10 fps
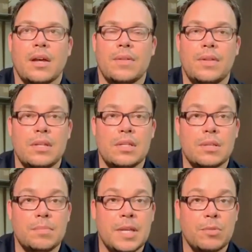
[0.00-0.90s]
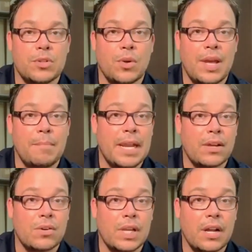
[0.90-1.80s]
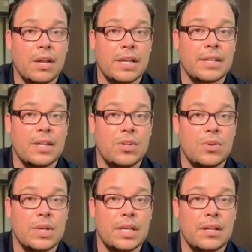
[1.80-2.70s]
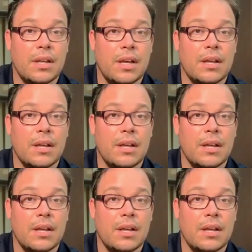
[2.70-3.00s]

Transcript: these people don't have medical care like they do in uh,